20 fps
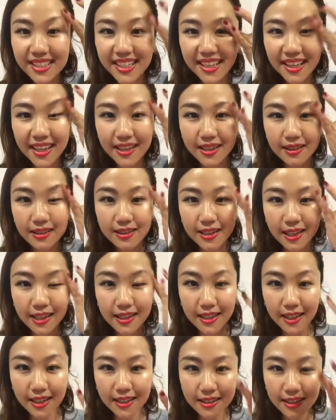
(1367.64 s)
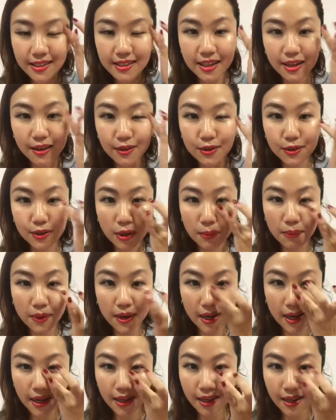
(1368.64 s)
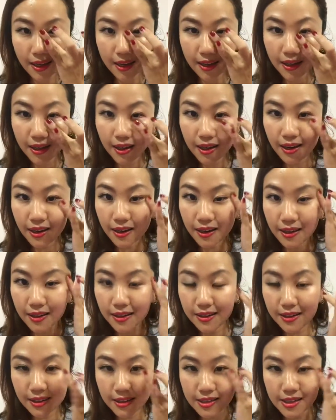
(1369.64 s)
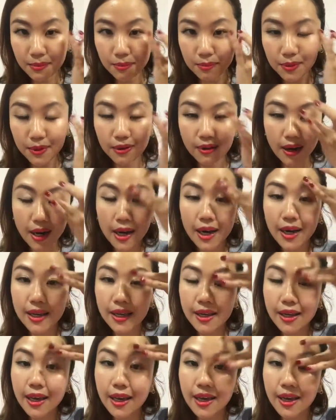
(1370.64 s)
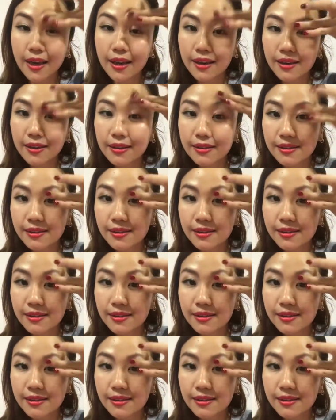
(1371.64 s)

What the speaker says: Okay, like that. That's how you apply a simple eye care.